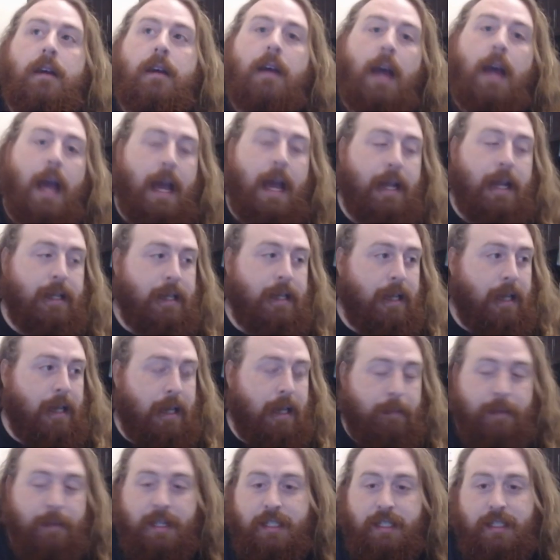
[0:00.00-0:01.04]
and
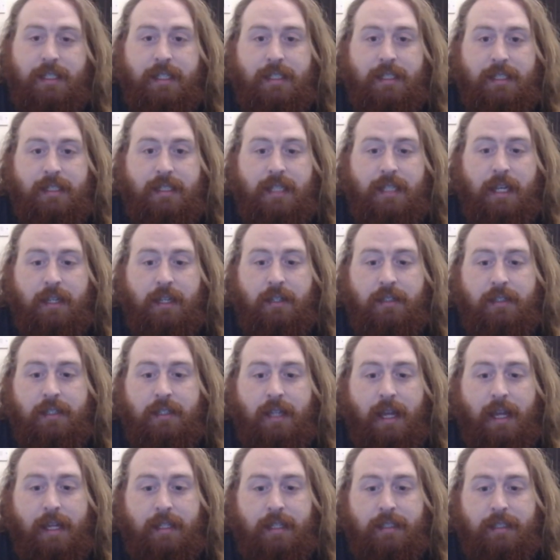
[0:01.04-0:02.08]
he managed to get to second,
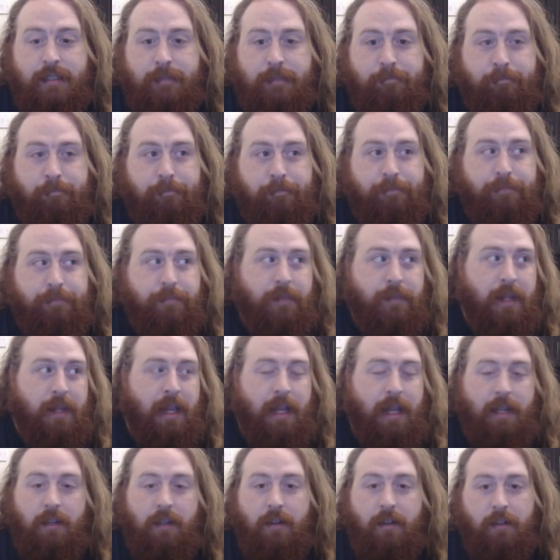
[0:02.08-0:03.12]
and
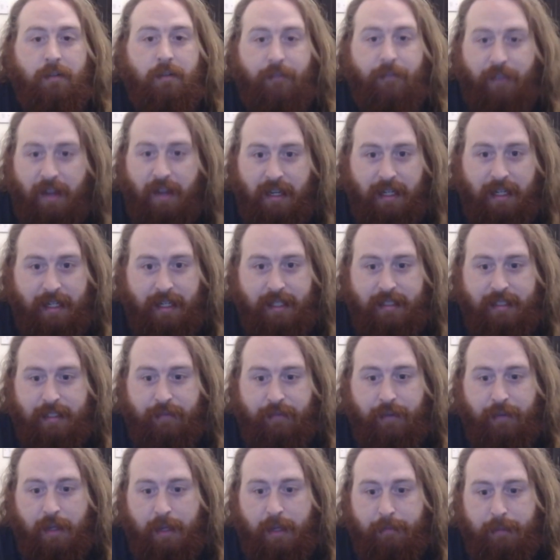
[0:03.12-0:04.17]
it looked fairly easy
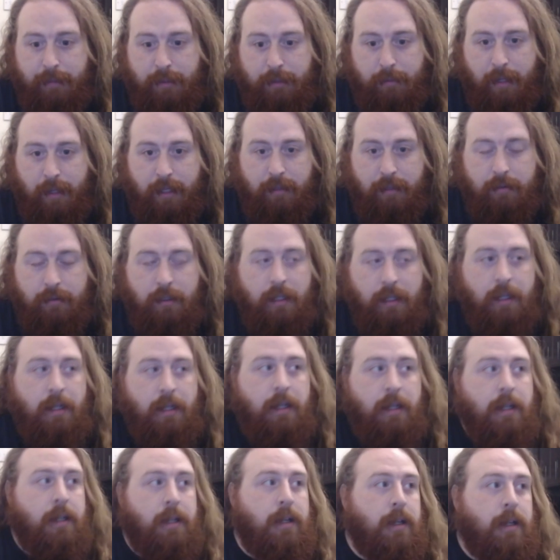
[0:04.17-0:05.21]
for him as well.
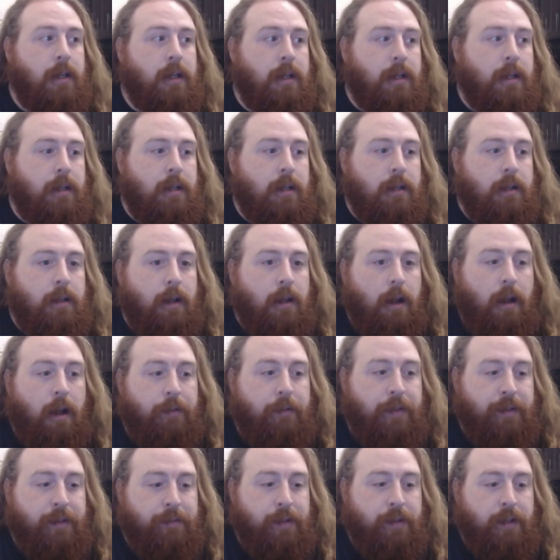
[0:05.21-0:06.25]
I
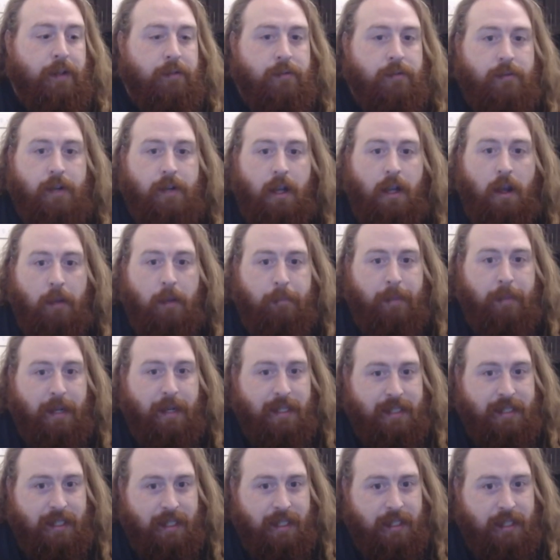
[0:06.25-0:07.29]
think the
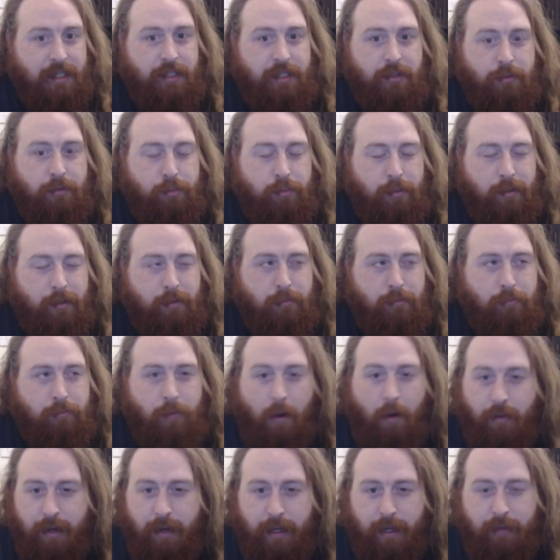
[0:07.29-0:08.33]
reliability issues will
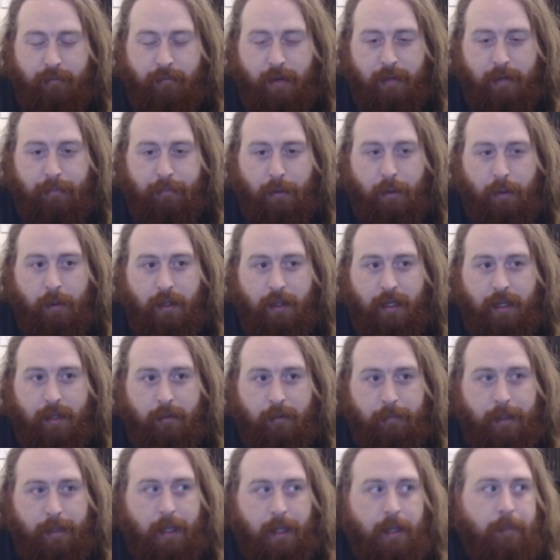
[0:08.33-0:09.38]
worry Red Bull a little
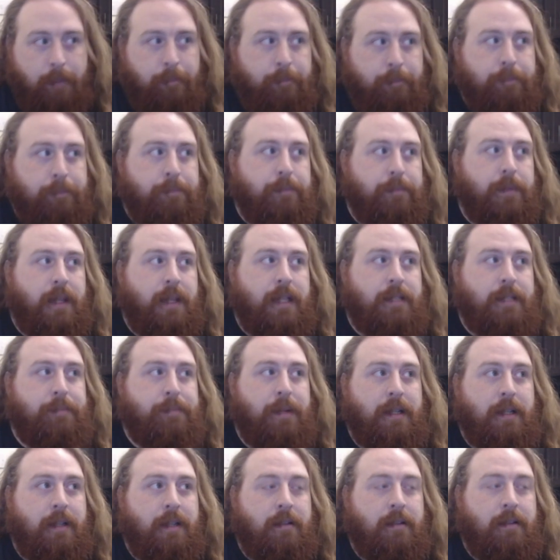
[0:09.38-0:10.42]
bit. It's
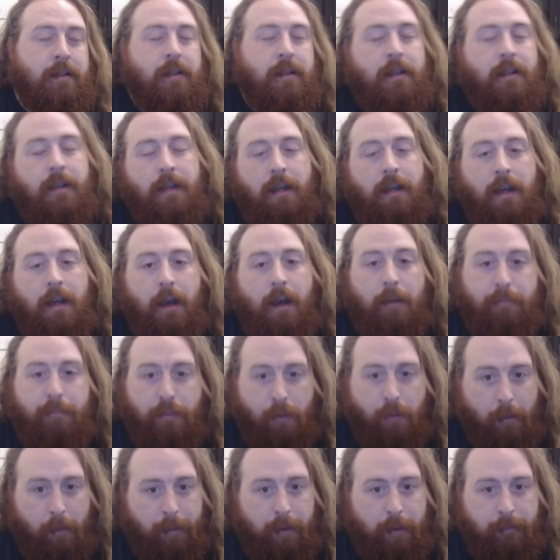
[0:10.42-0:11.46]
been a
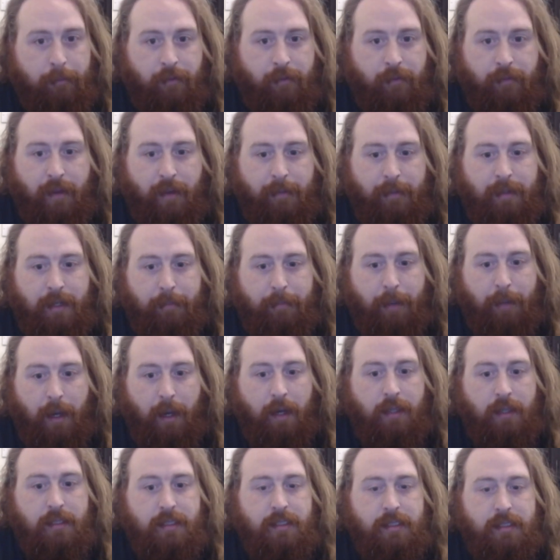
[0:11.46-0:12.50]
problem for them in the
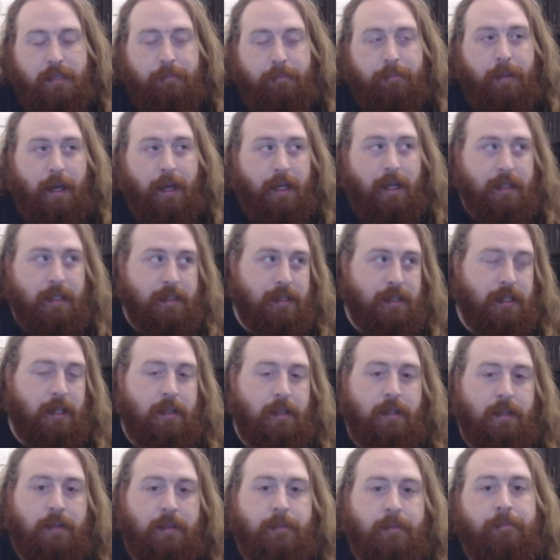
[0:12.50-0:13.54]
past, but
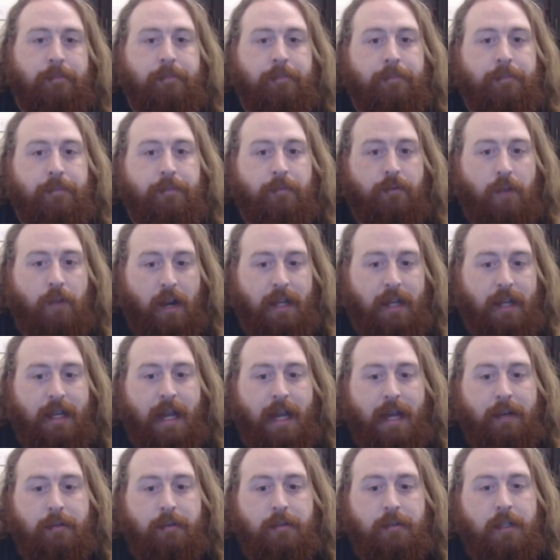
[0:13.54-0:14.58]
right
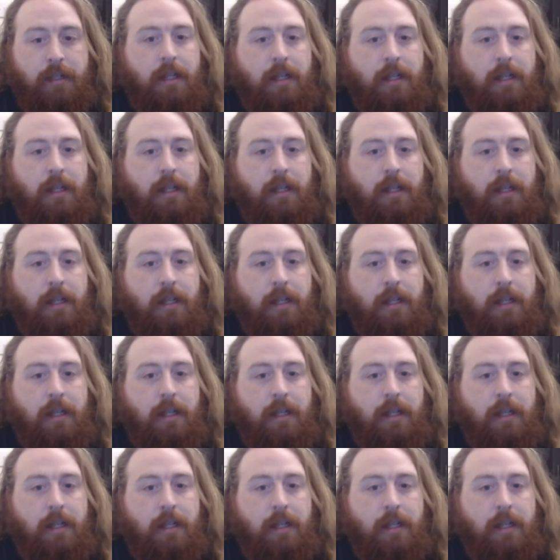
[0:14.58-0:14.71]
now,